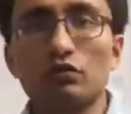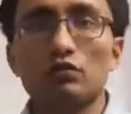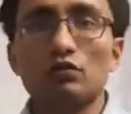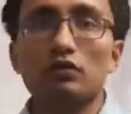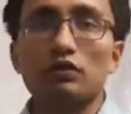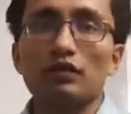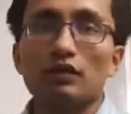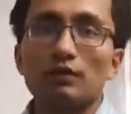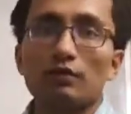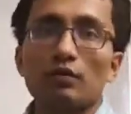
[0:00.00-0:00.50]

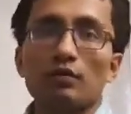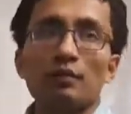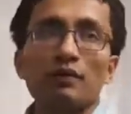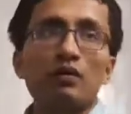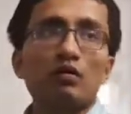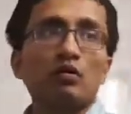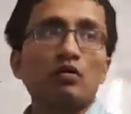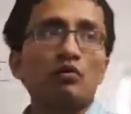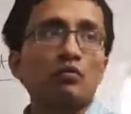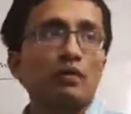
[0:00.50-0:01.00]
growth and
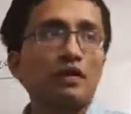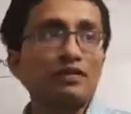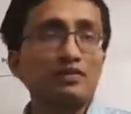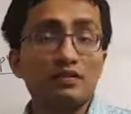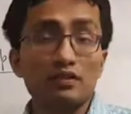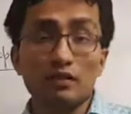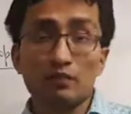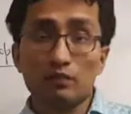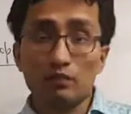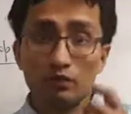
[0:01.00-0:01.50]
development occupies
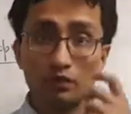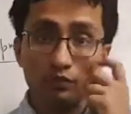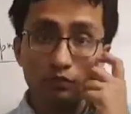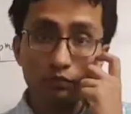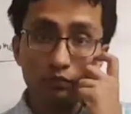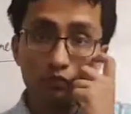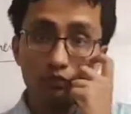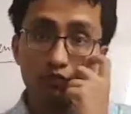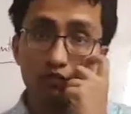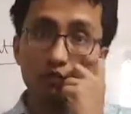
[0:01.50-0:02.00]
an important
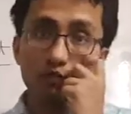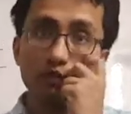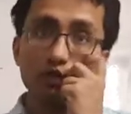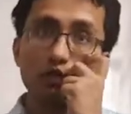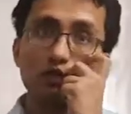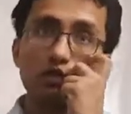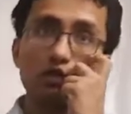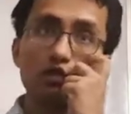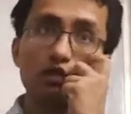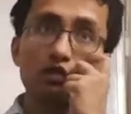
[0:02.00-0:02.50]
position
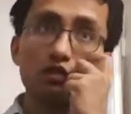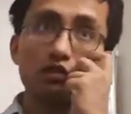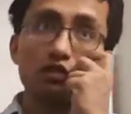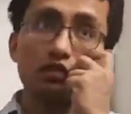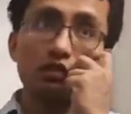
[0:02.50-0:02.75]
because